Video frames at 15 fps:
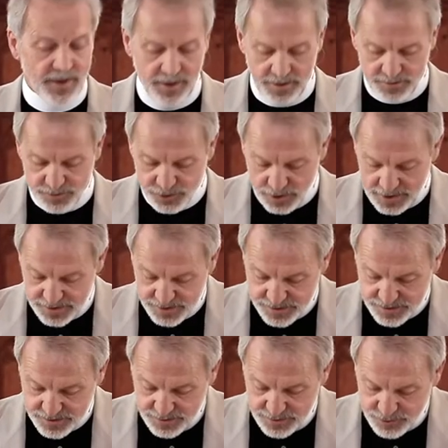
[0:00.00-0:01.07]
in
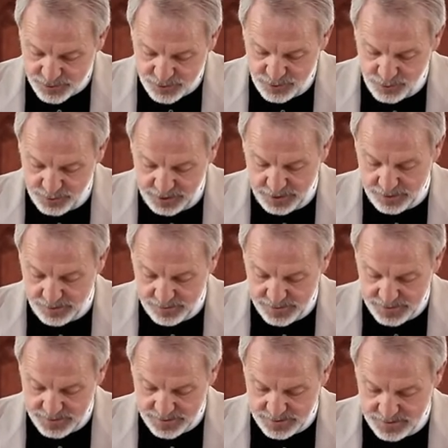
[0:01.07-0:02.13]
just two
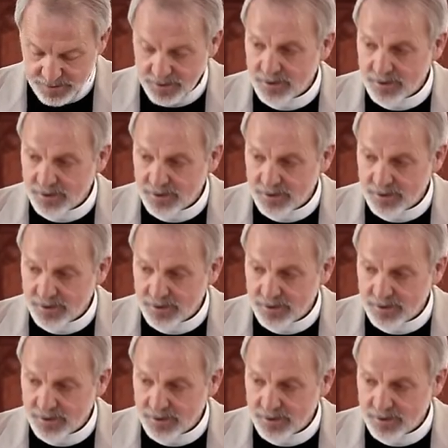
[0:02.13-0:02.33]
years,